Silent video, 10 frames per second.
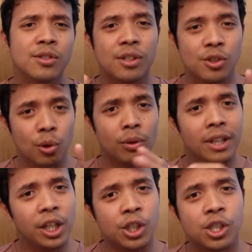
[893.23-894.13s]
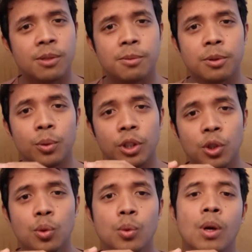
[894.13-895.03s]
It's your relationships
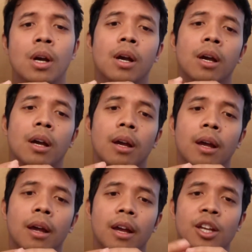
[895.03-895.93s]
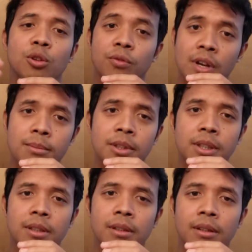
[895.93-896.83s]
between you and your
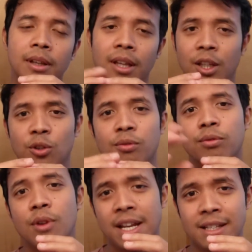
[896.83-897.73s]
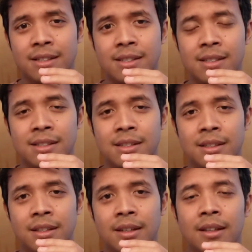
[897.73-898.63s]
family and your friends,
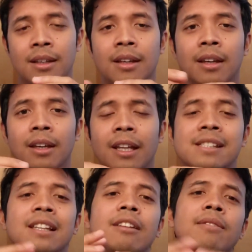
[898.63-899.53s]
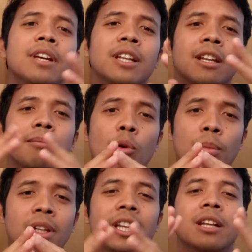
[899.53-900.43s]
It's living in that
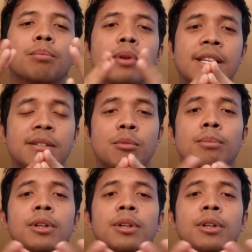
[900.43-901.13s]
moment, in that present